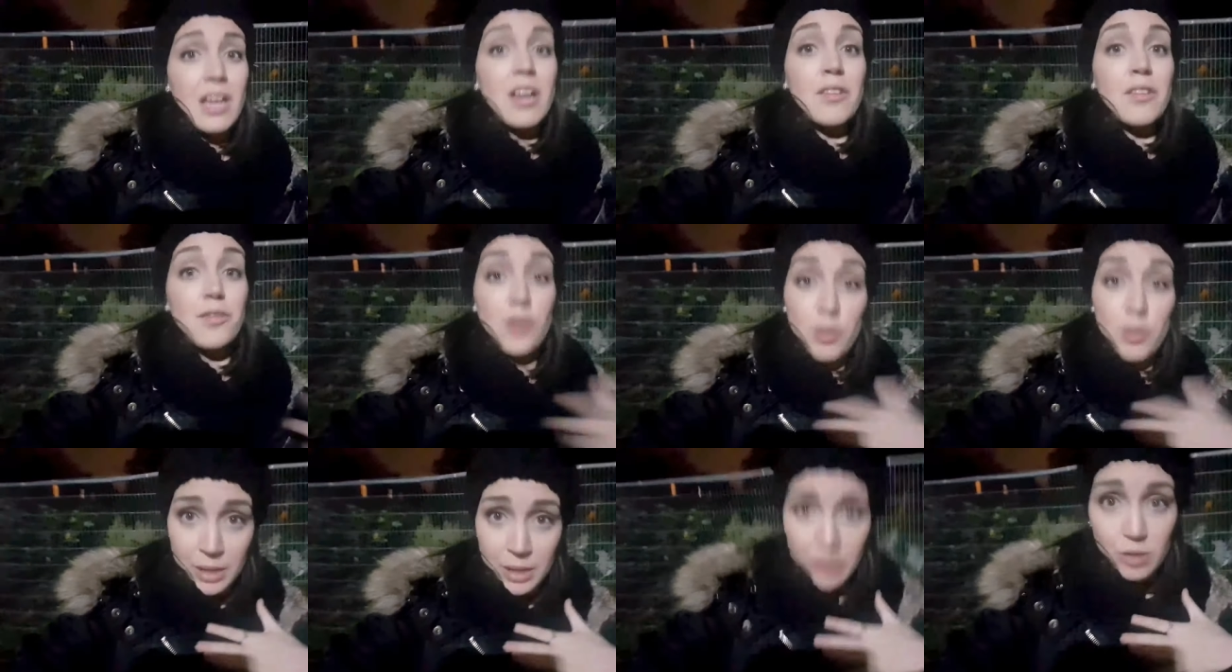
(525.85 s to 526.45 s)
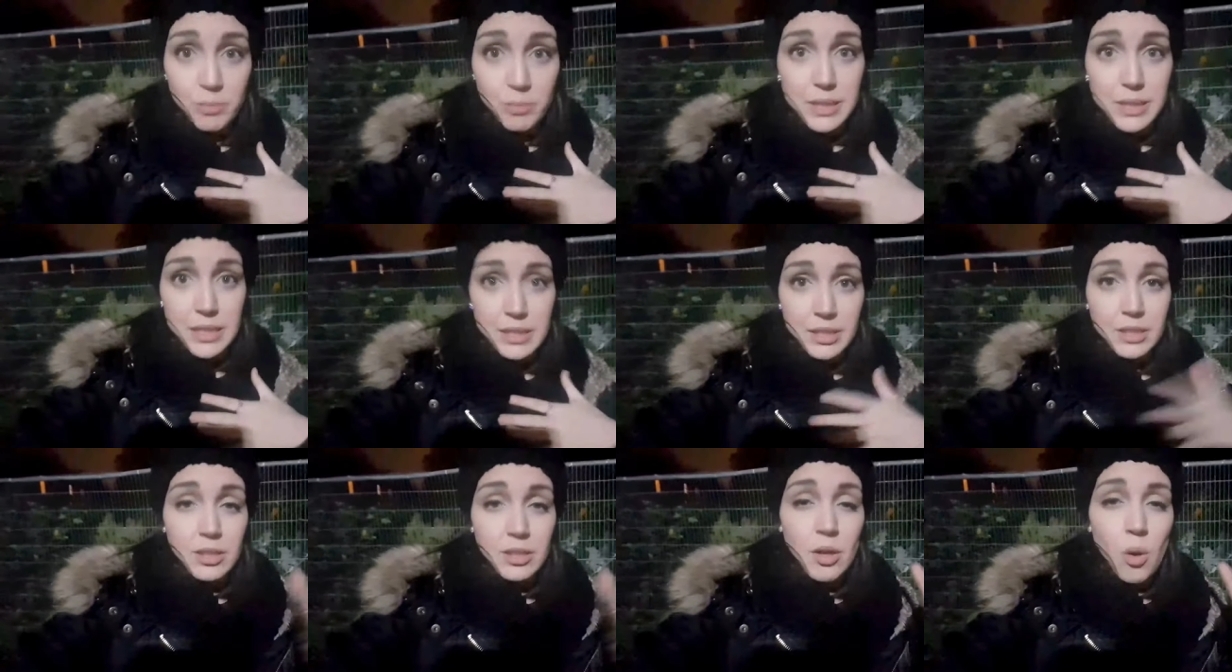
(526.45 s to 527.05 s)
for my
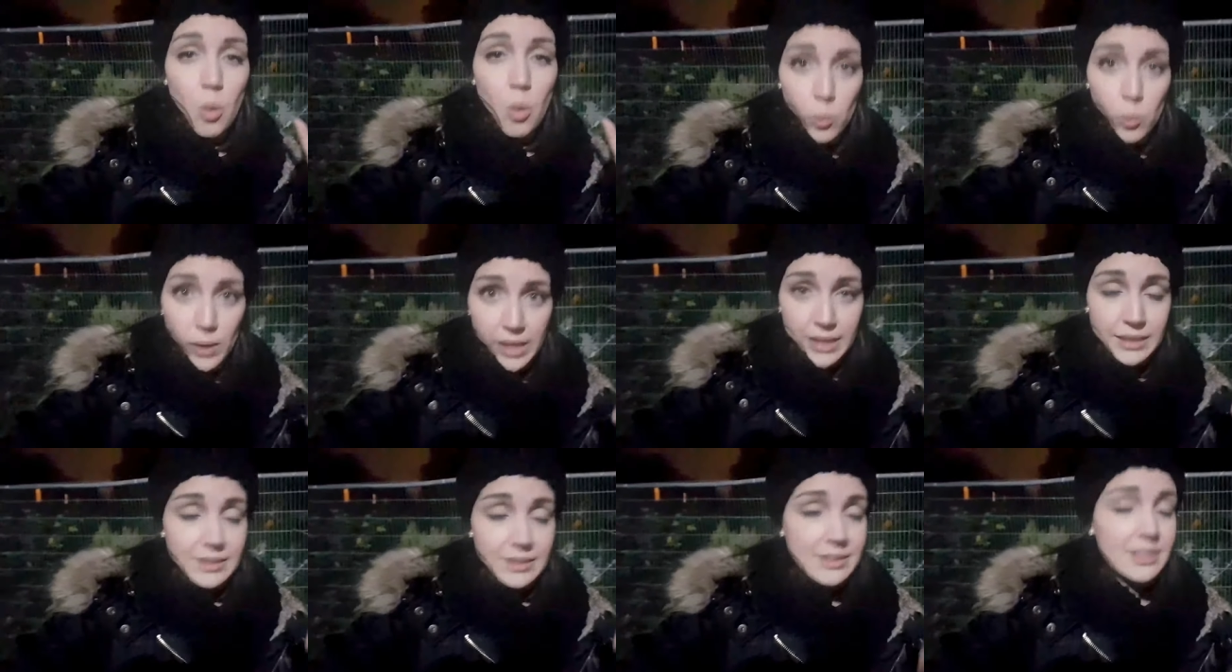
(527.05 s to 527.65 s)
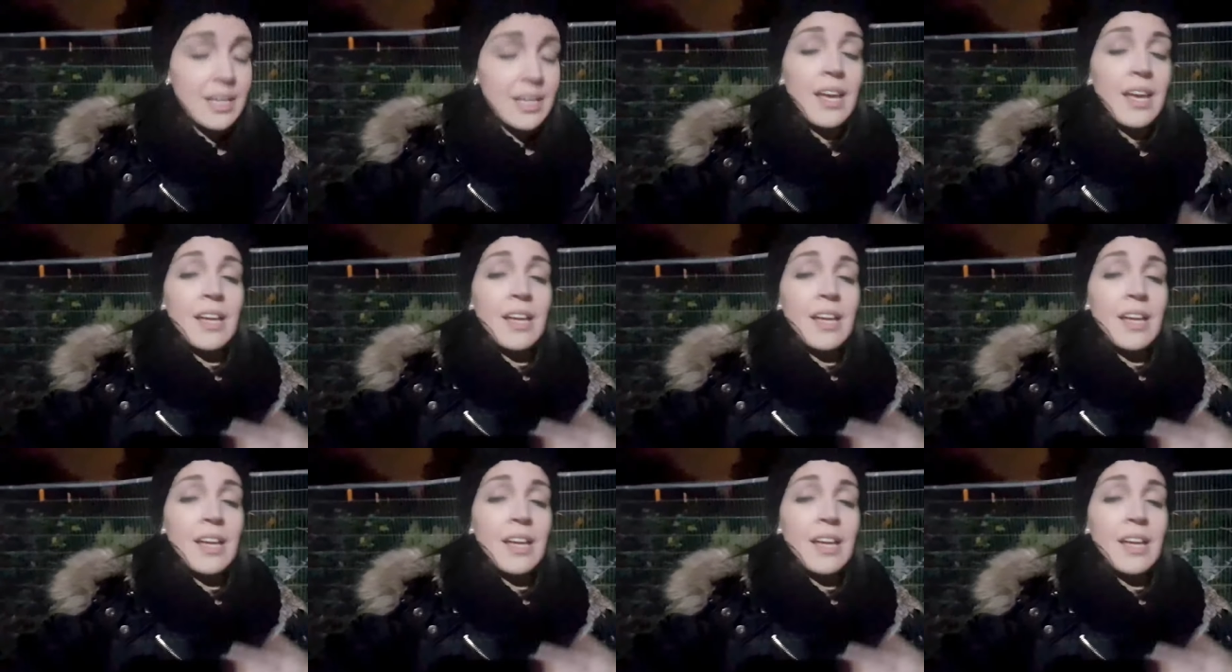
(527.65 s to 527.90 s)
opinion, always.